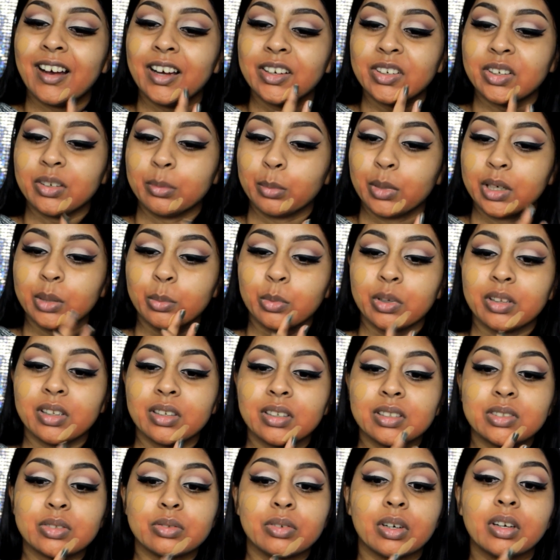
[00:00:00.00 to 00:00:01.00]
I don't mind whether
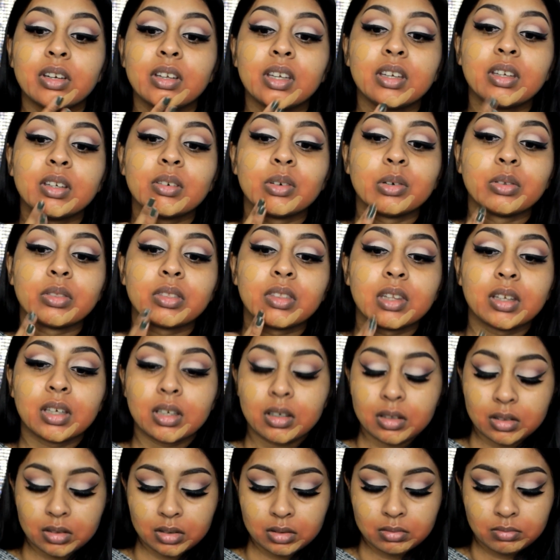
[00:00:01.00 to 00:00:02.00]
it's runny or
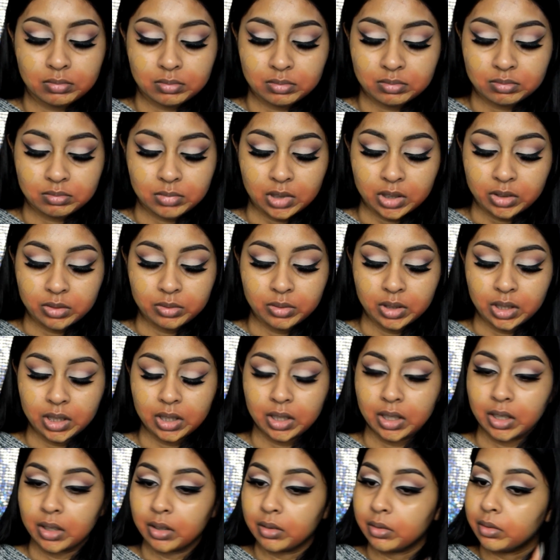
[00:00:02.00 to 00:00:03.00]
thick. I don't really
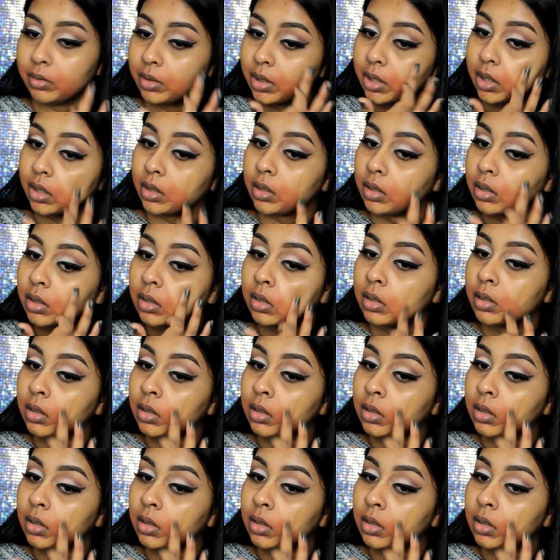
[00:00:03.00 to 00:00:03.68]
care really.